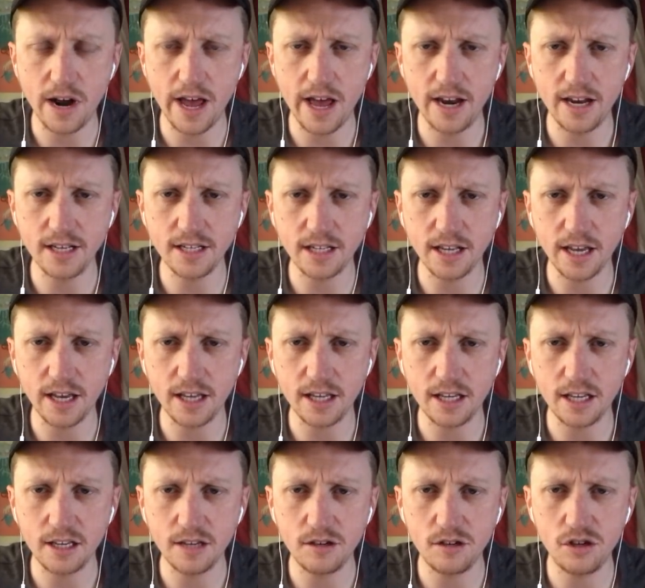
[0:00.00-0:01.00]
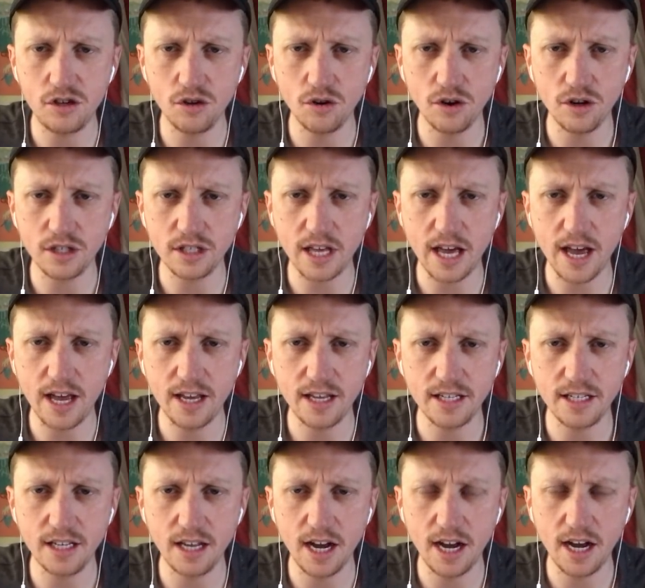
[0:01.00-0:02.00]
Ed is like, George, that
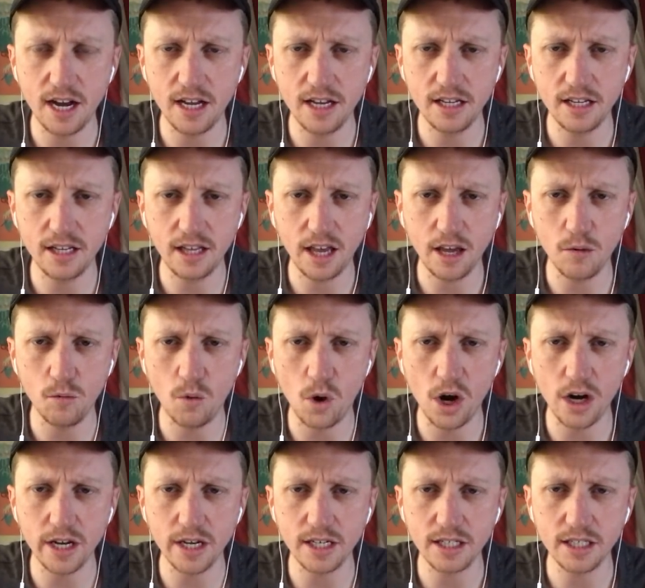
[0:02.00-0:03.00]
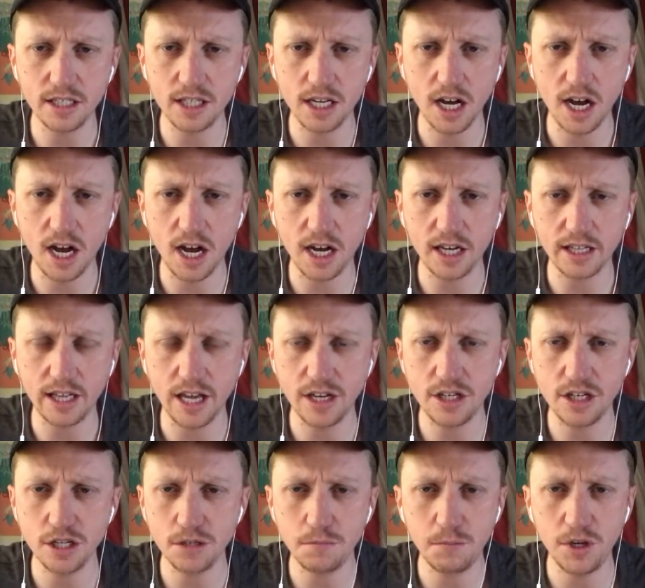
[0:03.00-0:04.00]
is not like wanting to talk.
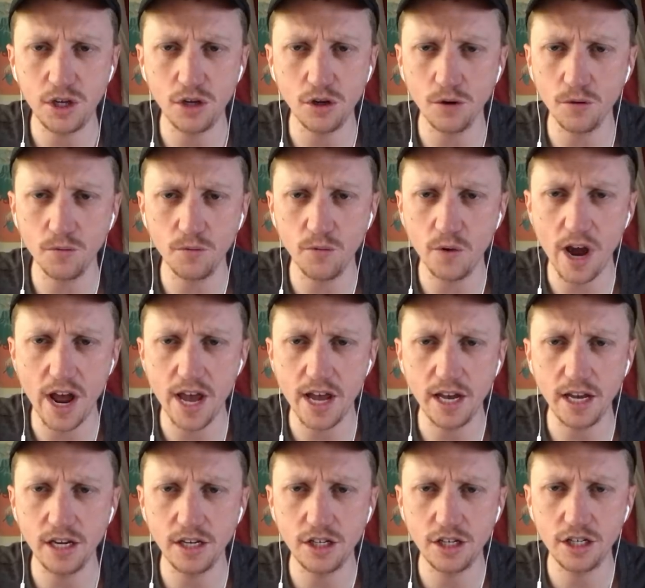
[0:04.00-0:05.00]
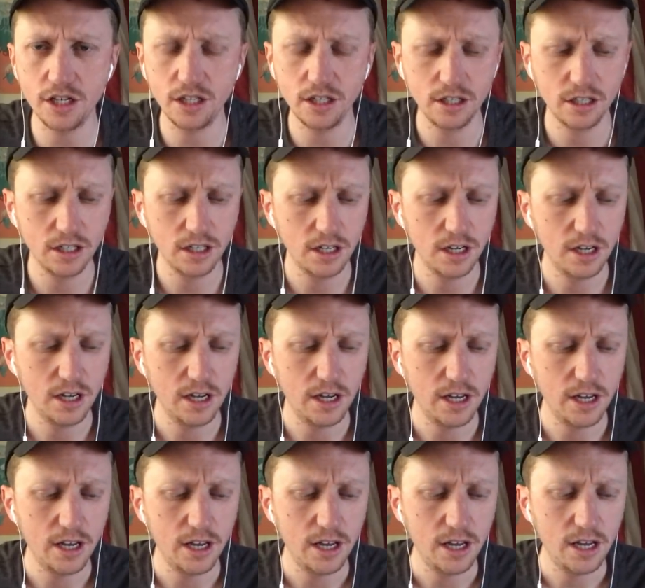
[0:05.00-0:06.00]
That's just pure rage.
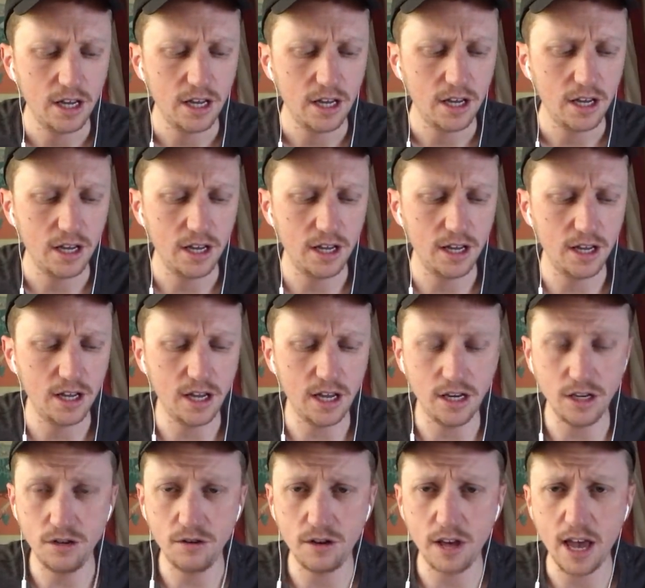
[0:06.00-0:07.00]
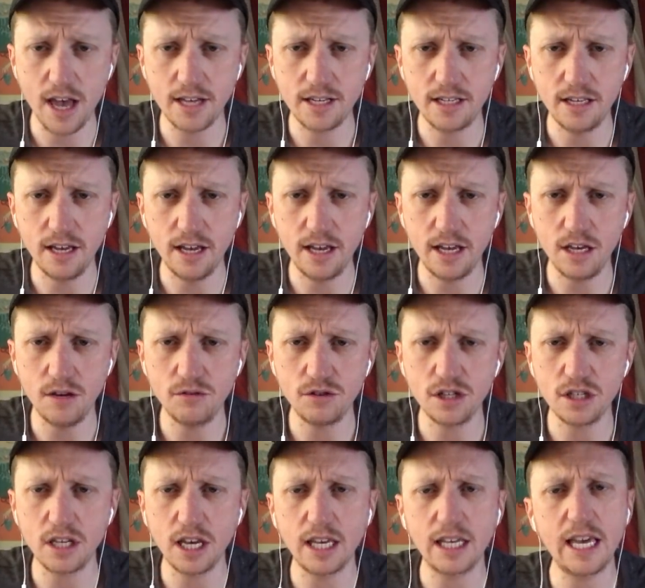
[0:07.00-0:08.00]
And you guessed it. He was
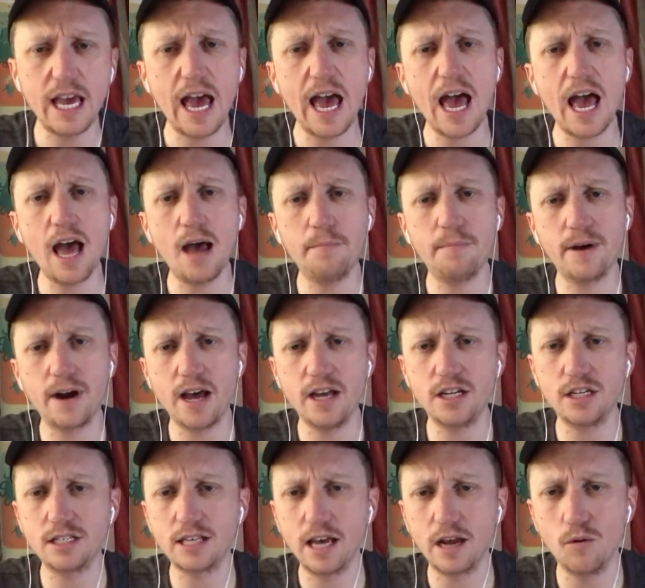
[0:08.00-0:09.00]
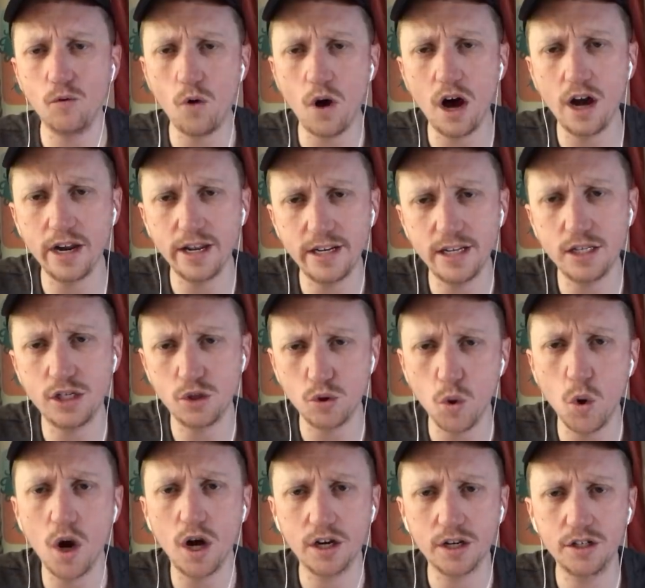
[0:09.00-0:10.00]
just like, yeah, but I just like wanted to
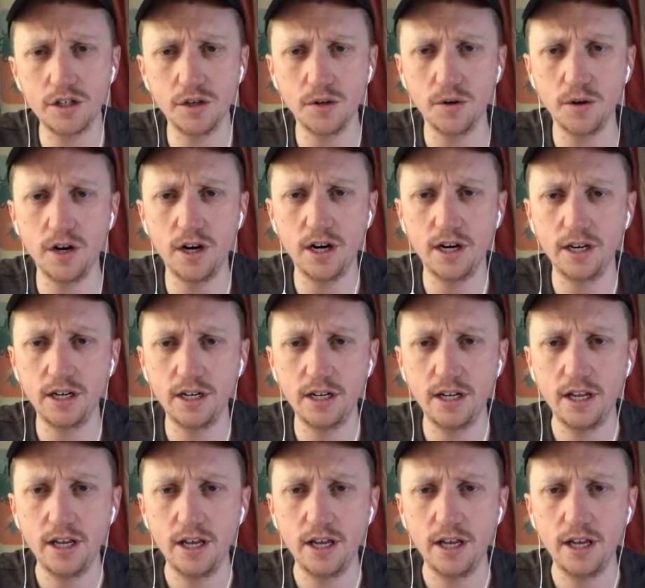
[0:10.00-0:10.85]
talk to her.